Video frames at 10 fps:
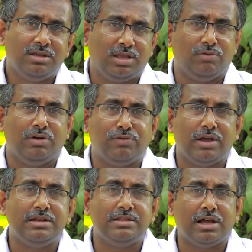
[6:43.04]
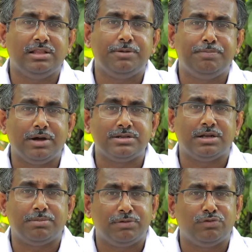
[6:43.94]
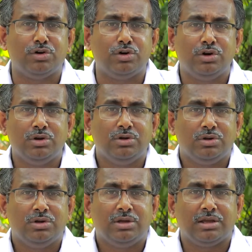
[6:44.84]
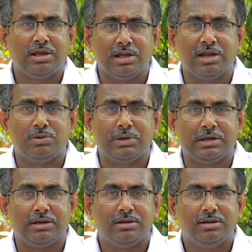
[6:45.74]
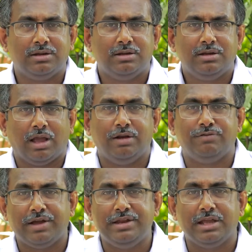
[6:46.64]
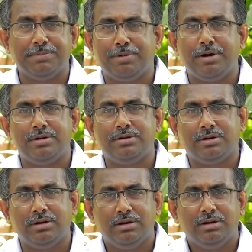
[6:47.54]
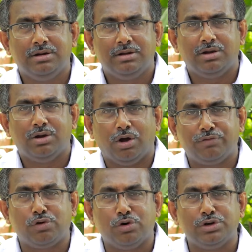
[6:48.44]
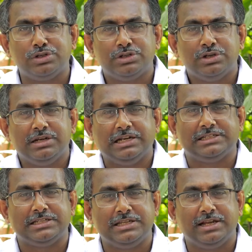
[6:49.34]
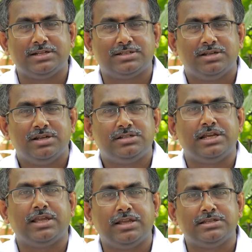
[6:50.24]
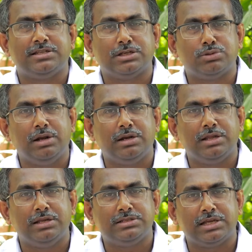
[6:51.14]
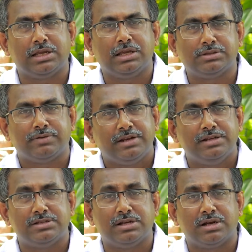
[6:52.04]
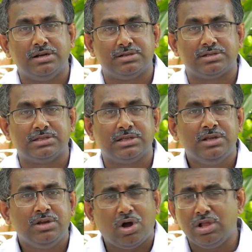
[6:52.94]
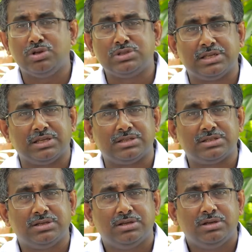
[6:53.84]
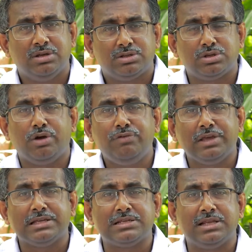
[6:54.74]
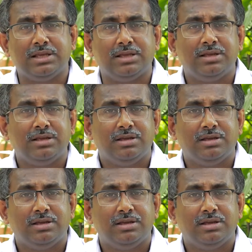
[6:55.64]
he will find the other partner before getting into it. And finding a partner, of course, necessitates checking his sexuality, checking his financial conditions, all those things. So obviously,